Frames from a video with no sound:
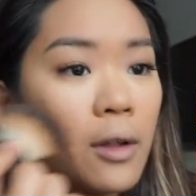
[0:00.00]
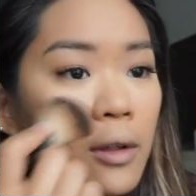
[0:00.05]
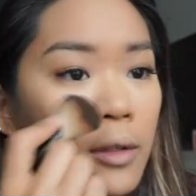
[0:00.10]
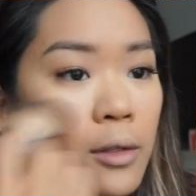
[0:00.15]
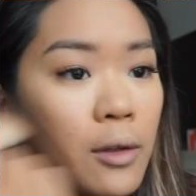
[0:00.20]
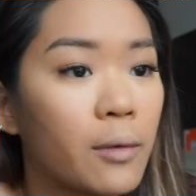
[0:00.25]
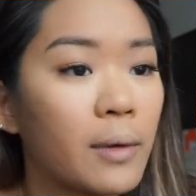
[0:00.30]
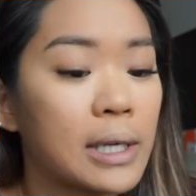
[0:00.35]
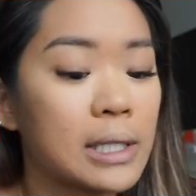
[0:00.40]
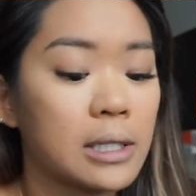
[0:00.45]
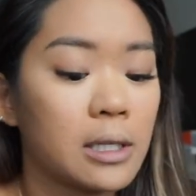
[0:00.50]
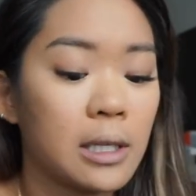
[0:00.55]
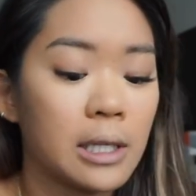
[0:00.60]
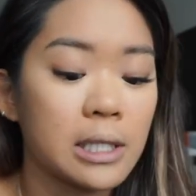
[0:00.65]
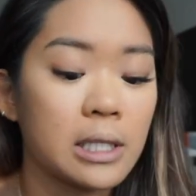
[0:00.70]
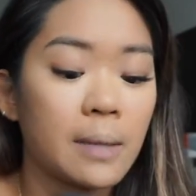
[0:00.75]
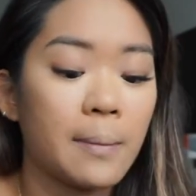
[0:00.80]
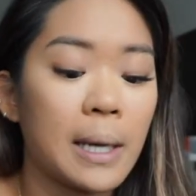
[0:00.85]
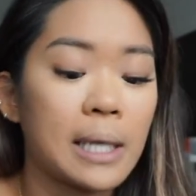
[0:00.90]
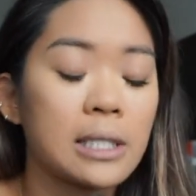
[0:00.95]
the rest of the
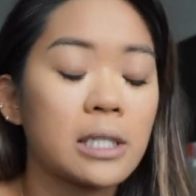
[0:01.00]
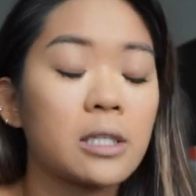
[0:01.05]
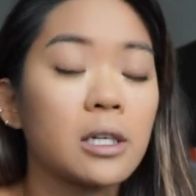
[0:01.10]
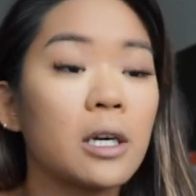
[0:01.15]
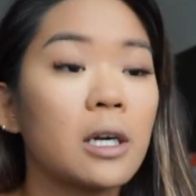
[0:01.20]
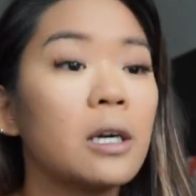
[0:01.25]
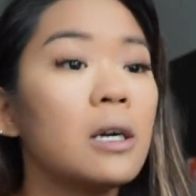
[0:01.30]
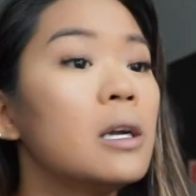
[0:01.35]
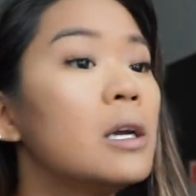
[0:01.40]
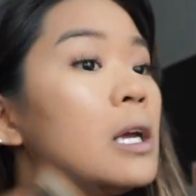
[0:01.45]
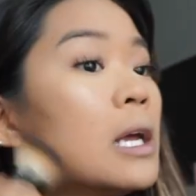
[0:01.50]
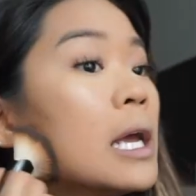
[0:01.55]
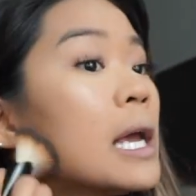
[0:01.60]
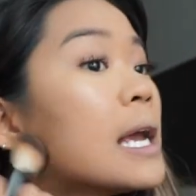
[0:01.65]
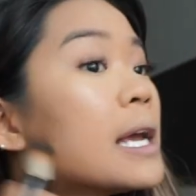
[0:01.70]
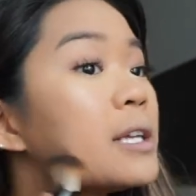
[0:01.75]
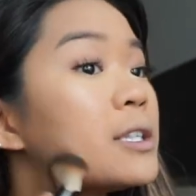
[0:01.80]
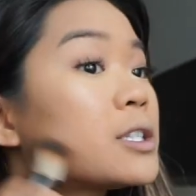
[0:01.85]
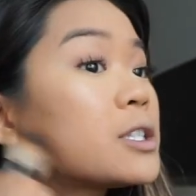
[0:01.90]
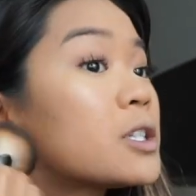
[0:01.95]
semester.
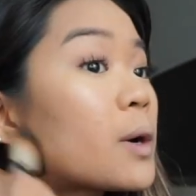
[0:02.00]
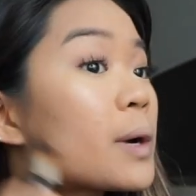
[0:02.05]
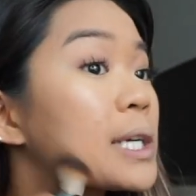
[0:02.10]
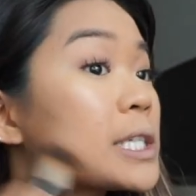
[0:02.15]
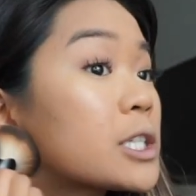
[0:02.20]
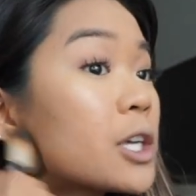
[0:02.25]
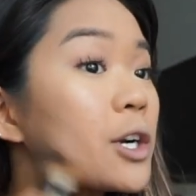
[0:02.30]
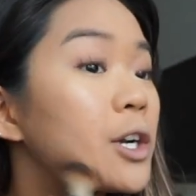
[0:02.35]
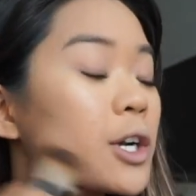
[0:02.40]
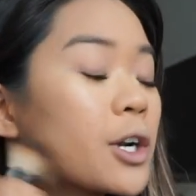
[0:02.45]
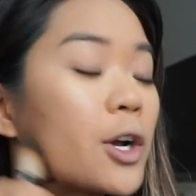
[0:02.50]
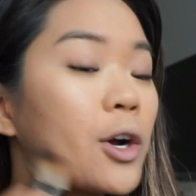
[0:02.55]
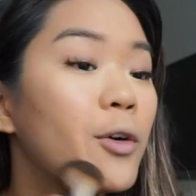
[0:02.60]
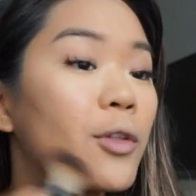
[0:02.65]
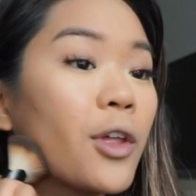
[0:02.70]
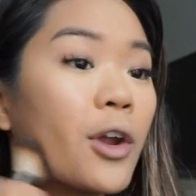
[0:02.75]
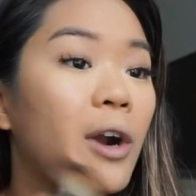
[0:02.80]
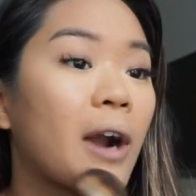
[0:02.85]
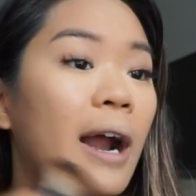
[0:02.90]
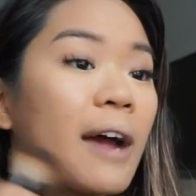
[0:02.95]
And so I started to go
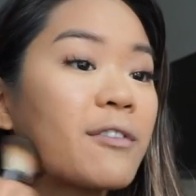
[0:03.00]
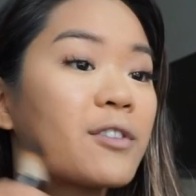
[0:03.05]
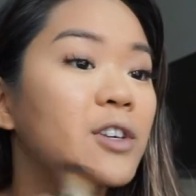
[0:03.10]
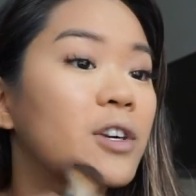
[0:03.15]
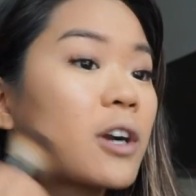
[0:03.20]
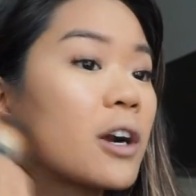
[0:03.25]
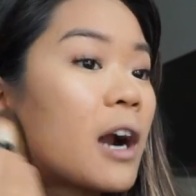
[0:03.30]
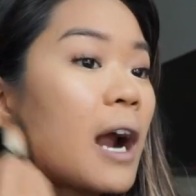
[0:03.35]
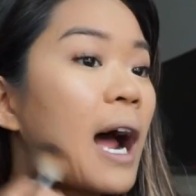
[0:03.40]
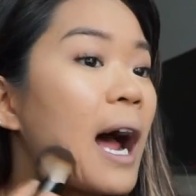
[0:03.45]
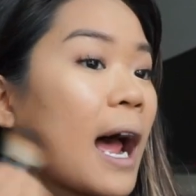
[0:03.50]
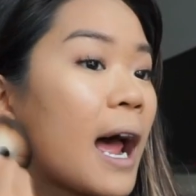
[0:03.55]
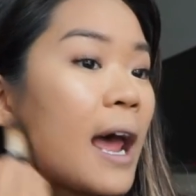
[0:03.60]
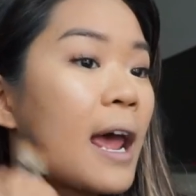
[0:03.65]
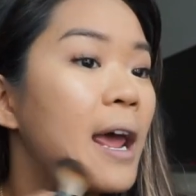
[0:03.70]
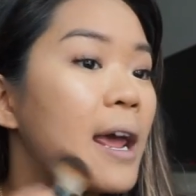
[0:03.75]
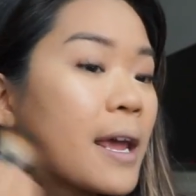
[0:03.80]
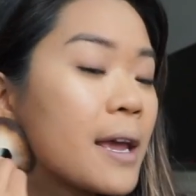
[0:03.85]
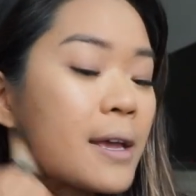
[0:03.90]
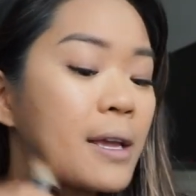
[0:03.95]
there after
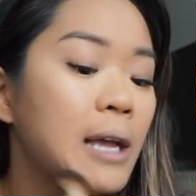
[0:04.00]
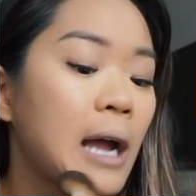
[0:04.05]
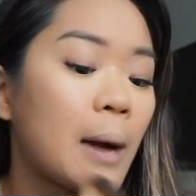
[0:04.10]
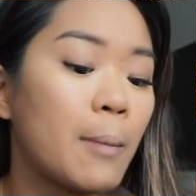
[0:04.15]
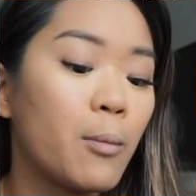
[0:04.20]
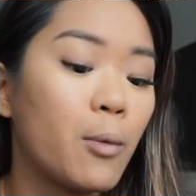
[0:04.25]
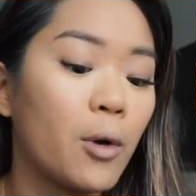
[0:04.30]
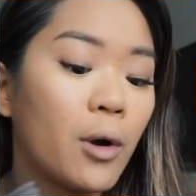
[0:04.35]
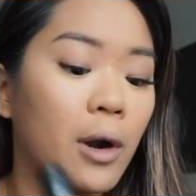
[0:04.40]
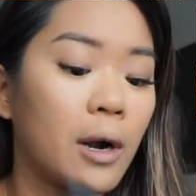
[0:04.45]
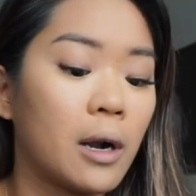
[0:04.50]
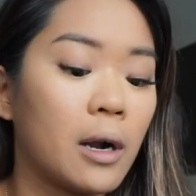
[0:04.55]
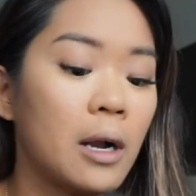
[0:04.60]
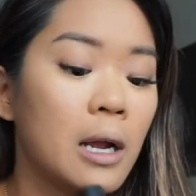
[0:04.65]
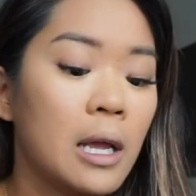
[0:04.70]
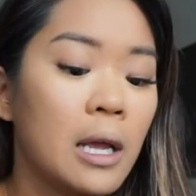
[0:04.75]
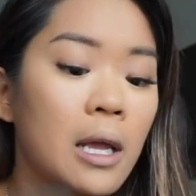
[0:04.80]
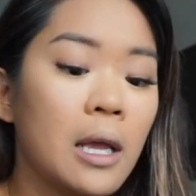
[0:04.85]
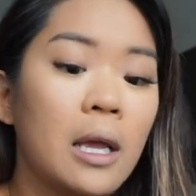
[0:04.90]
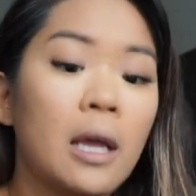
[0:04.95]
I got more
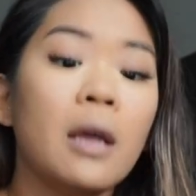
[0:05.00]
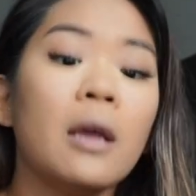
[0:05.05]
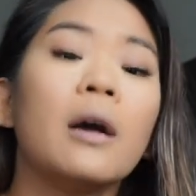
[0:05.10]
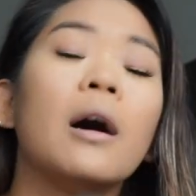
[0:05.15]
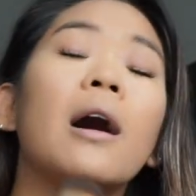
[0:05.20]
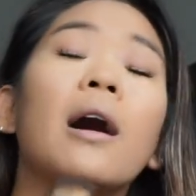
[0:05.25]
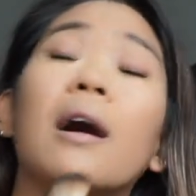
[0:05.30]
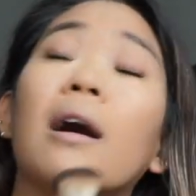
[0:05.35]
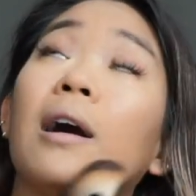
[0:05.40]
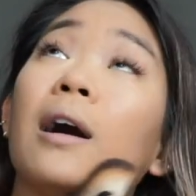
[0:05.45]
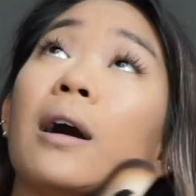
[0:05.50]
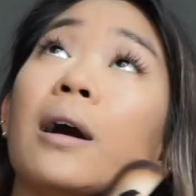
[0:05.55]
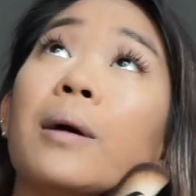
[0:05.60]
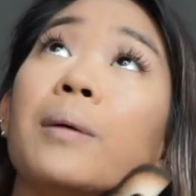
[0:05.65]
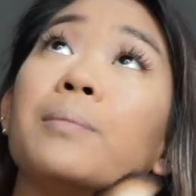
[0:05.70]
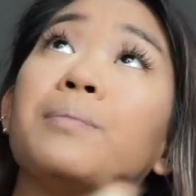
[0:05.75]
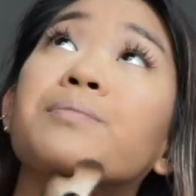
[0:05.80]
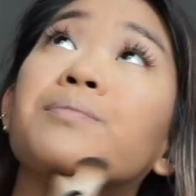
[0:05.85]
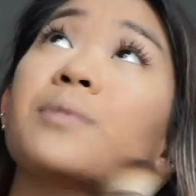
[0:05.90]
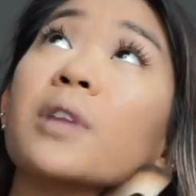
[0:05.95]

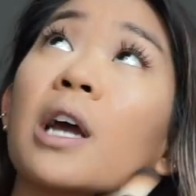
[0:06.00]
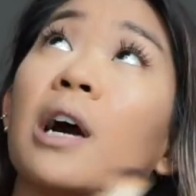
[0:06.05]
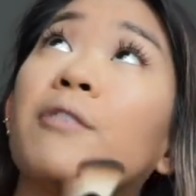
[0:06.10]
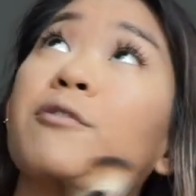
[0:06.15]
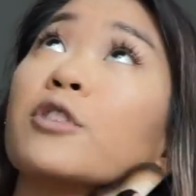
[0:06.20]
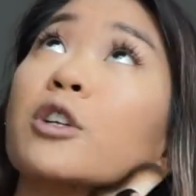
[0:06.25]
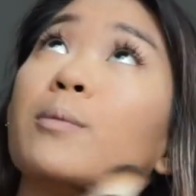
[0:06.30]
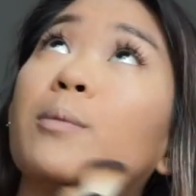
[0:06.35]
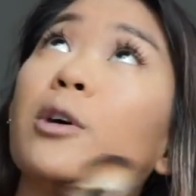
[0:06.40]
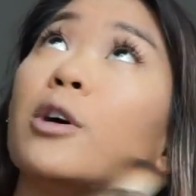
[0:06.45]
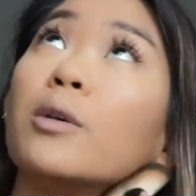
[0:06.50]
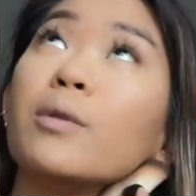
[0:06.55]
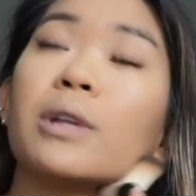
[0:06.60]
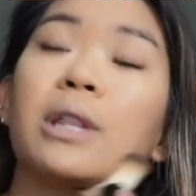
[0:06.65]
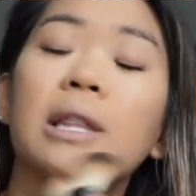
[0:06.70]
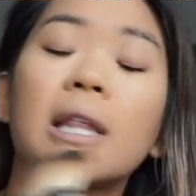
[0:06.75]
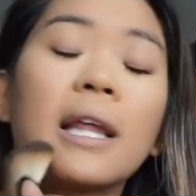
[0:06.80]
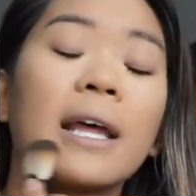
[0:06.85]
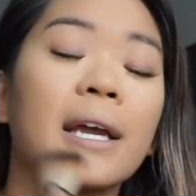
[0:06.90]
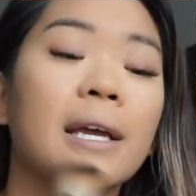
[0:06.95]
comfortable
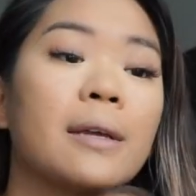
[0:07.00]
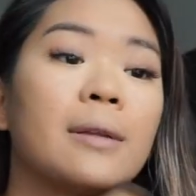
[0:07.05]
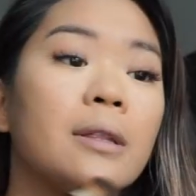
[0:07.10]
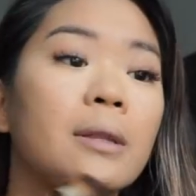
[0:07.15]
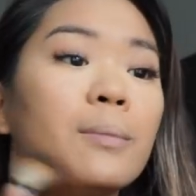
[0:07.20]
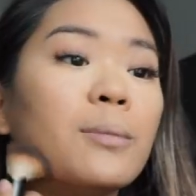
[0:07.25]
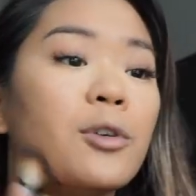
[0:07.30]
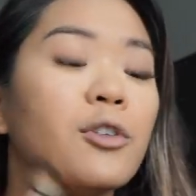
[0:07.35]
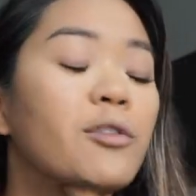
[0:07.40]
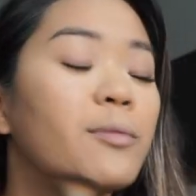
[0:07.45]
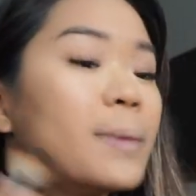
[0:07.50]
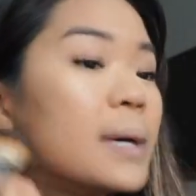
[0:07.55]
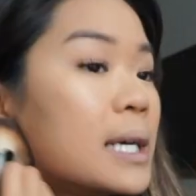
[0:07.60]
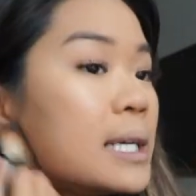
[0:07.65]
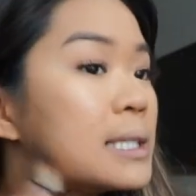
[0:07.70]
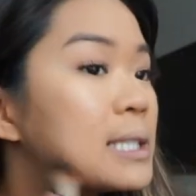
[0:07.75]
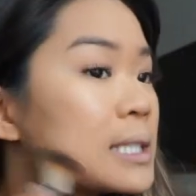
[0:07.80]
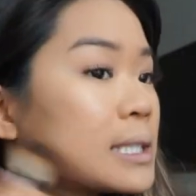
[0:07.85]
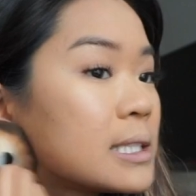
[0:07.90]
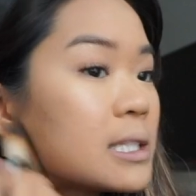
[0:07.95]
with like the
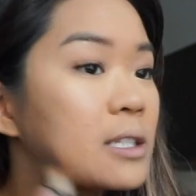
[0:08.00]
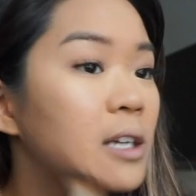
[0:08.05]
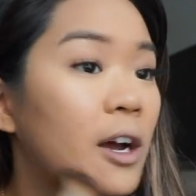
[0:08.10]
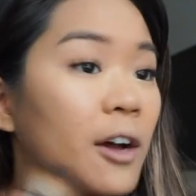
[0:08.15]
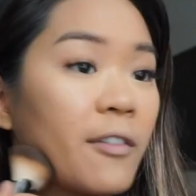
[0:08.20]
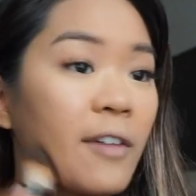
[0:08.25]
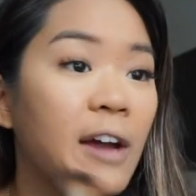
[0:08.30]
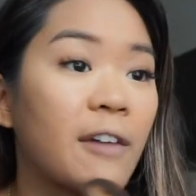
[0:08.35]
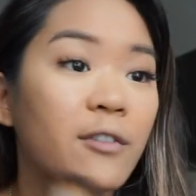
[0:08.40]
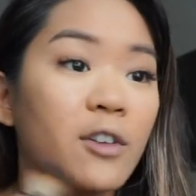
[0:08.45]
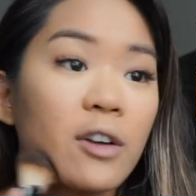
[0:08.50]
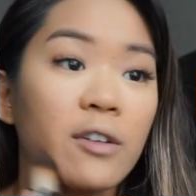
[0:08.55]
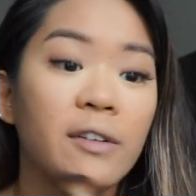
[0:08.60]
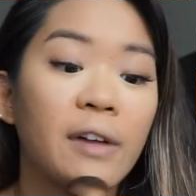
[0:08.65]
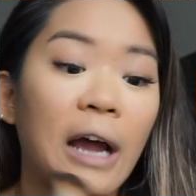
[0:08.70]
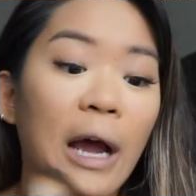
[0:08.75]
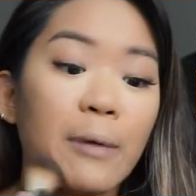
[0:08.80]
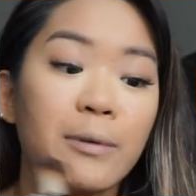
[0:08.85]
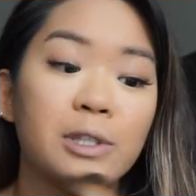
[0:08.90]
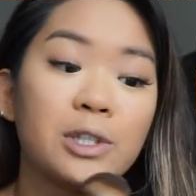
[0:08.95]
movements and stuff, after
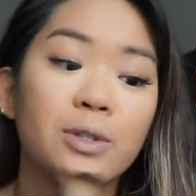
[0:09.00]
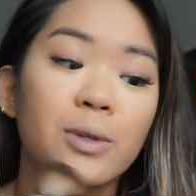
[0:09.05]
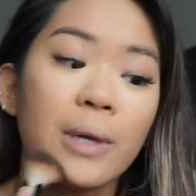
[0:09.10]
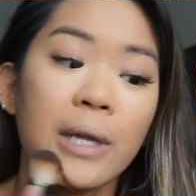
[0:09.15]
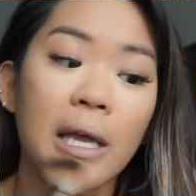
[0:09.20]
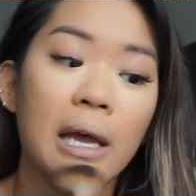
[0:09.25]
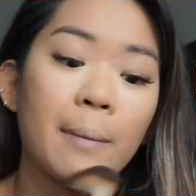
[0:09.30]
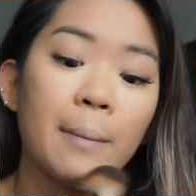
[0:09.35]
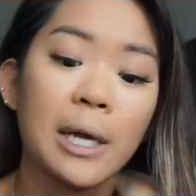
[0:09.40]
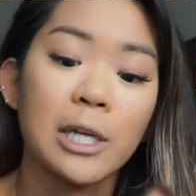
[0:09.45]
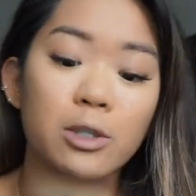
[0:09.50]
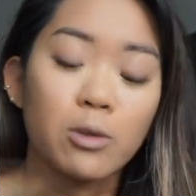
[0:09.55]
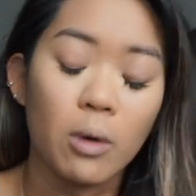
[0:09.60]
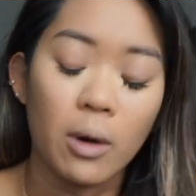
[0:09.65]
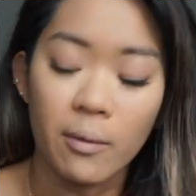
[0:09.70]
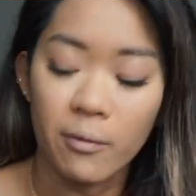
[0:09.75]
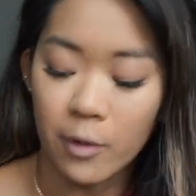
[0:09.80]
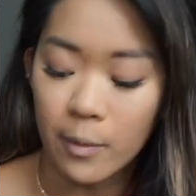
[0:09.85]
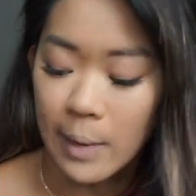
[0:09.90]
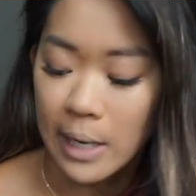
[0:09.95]
I was doing it in my
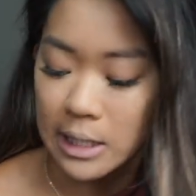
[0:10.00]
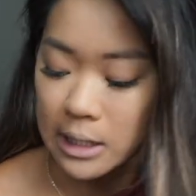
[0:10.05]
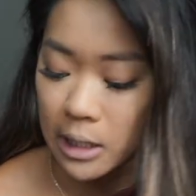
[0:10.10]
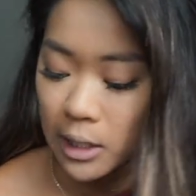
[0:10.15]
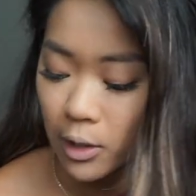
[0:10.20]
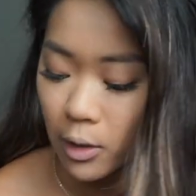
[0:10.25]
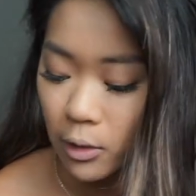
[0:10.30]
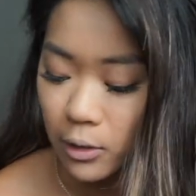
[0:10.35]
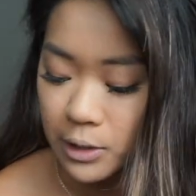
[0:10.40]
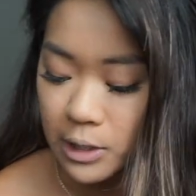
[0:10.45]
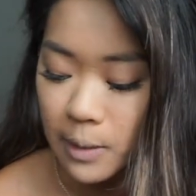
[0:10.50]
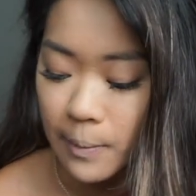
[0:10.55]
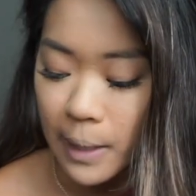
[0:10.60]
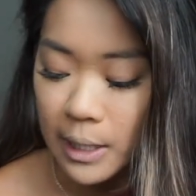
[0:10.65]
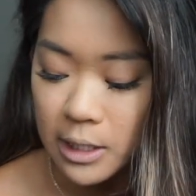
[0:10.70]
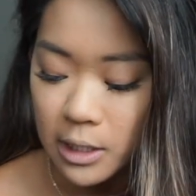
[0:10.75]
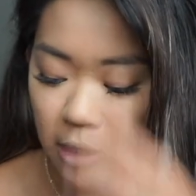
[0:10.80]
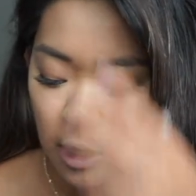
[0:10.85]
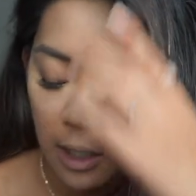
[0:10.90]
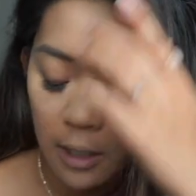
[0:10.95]
dorm for basically a whole
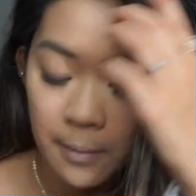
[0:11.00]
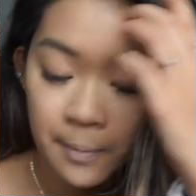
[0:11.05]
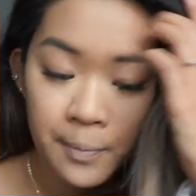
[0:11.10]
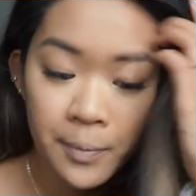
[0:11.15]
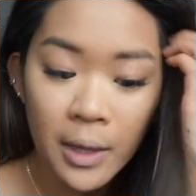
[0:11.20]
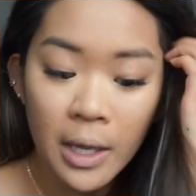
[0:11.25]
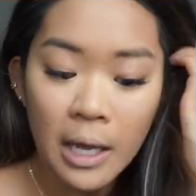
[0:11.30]
semester.